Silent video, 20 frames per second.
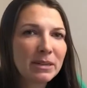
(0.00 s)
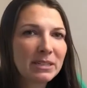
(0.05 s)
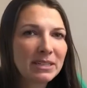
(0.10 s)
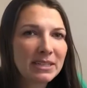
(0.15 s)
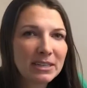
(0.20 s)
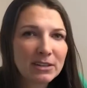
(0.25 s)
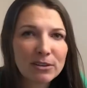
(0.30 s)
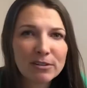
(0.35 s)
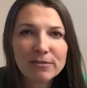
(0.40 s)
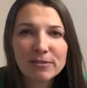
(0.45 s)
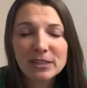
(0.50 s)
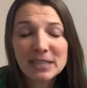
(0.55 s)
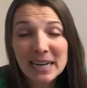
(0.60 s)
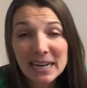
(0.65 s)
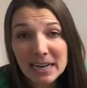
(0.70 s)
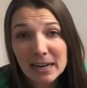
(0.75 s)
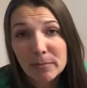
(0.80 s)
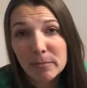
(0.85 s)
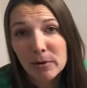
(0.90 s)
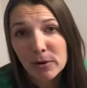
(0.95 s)
dinner for day
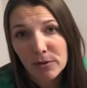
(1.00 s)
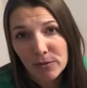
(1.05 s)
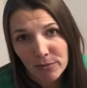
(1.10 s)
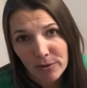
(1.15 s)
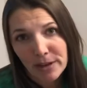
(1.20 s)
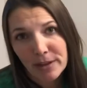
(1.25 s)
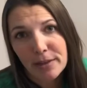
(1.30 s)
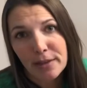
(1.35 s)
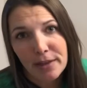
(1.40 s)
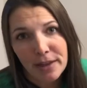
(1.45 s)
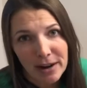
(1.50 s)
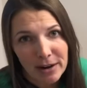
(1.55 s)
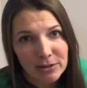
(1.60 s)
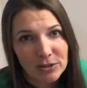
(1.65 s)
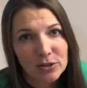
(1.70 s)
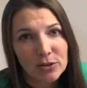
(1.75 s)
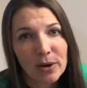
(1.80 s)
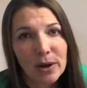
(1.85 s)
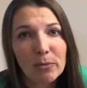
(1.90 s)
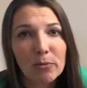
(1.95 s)
number 3 there,
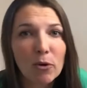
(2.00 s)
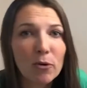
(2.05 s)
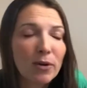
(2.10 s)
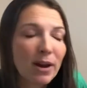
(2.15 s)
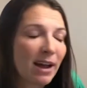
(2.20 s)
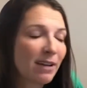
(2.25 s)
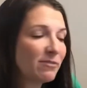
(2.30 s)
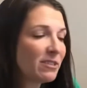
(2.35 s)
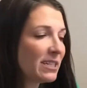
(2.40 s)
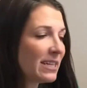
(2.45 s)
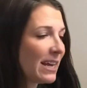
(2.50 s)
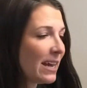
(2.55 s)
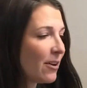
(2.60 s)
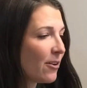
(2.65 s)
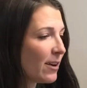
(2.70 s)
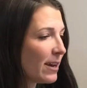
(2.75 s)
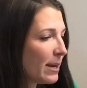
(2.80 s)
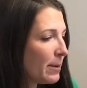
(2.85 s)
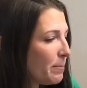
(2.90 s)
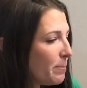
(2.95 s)
so I won't have to
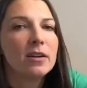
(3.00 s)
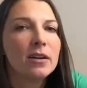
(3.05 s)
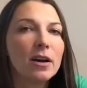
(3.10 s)
carry it.